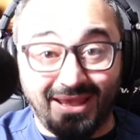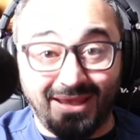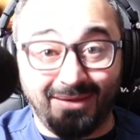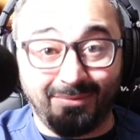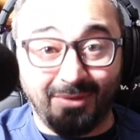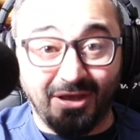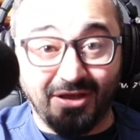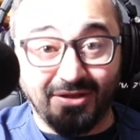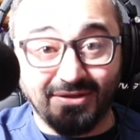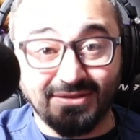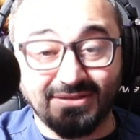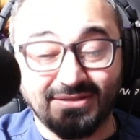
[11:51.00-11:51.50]

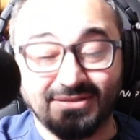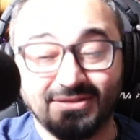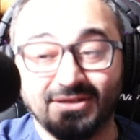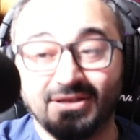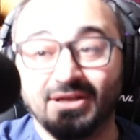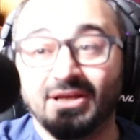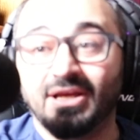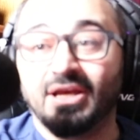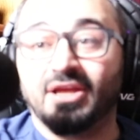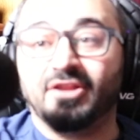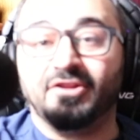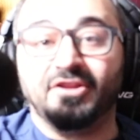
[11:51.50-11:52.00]
emails,
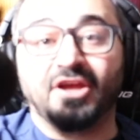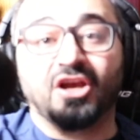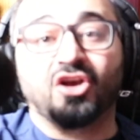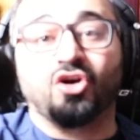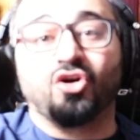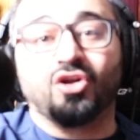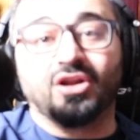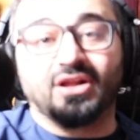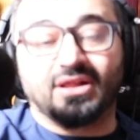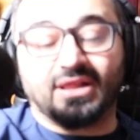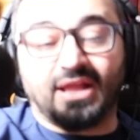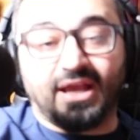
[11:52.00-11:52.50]
they
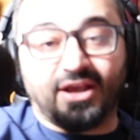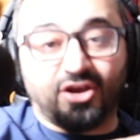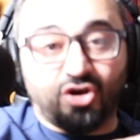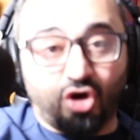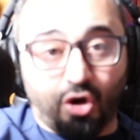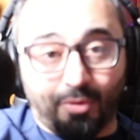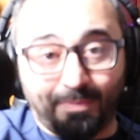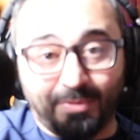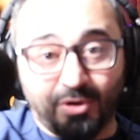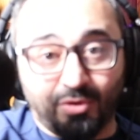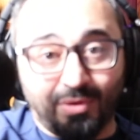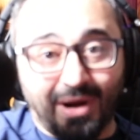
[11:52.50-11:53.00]
call it like
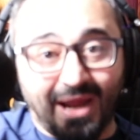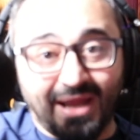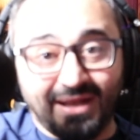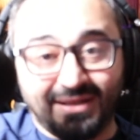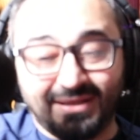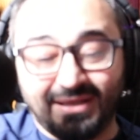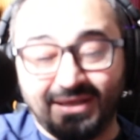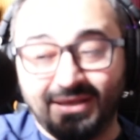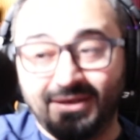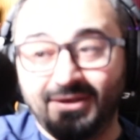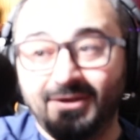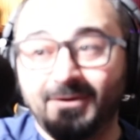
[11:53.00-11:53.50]

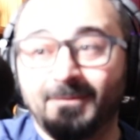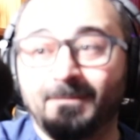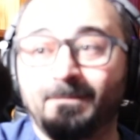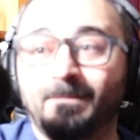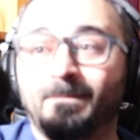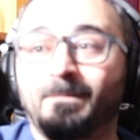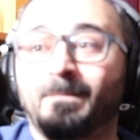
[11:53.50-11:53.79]
copywriting,